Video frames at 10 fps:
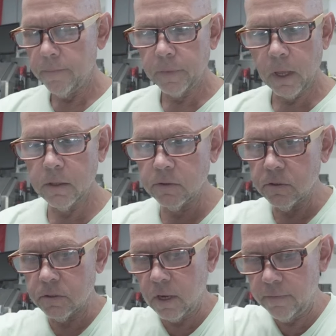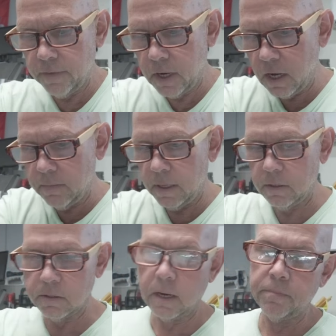Oh, I forgot about
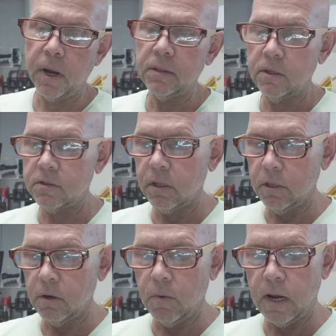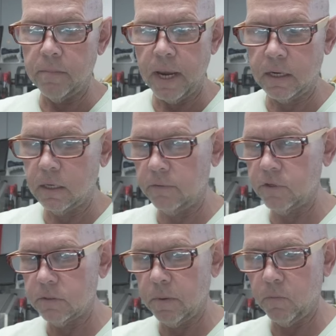this. I bought this a little while back, and I've
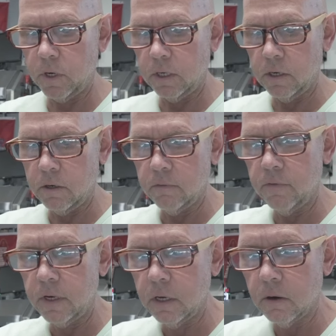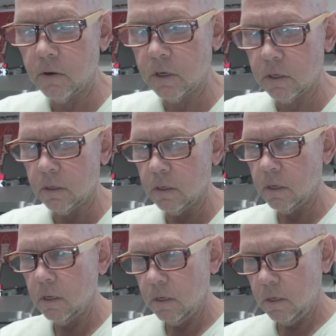just been wanting to do a video on it.
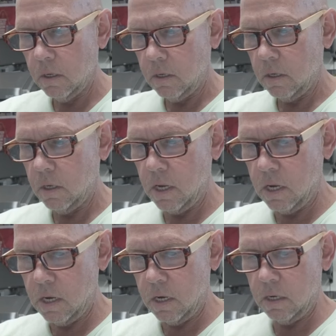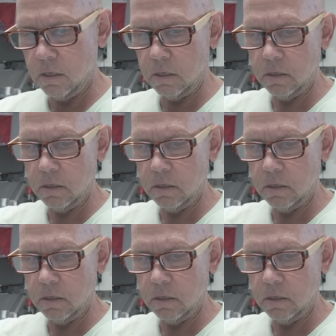And